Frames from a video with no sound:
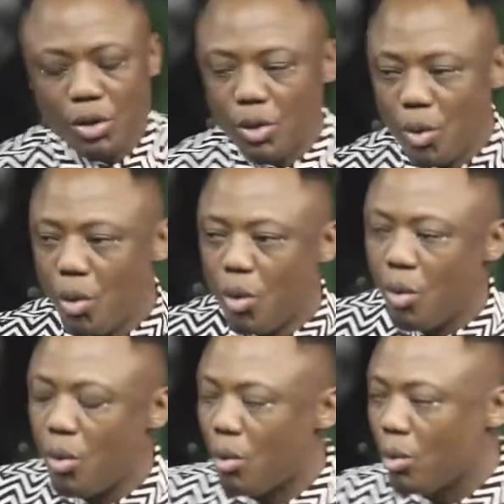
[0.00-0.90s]

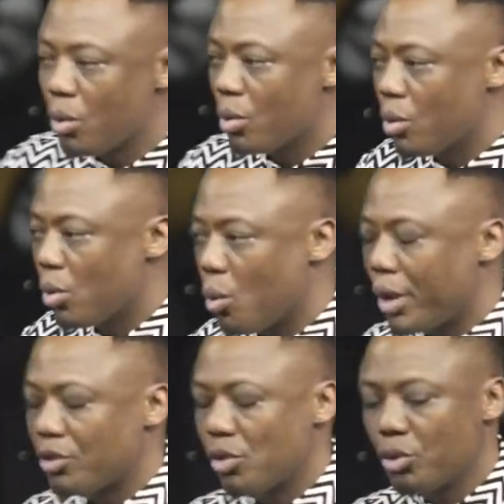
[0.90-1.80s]
you,
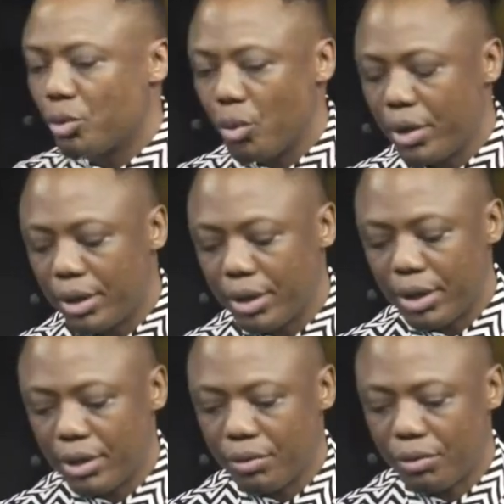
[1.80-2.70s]
what you're doing
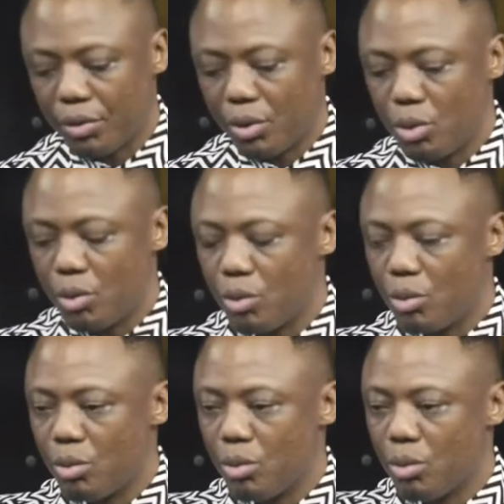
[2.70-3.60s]
is
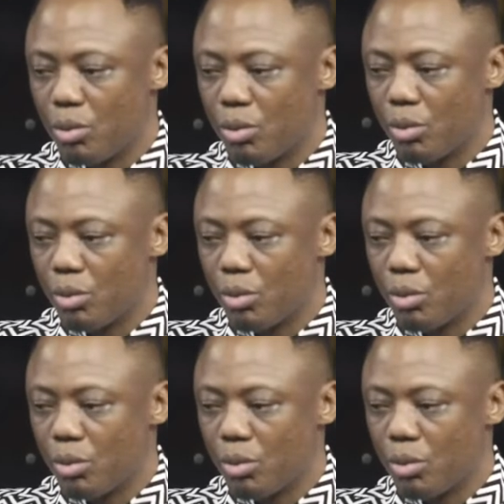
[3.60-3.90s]
you,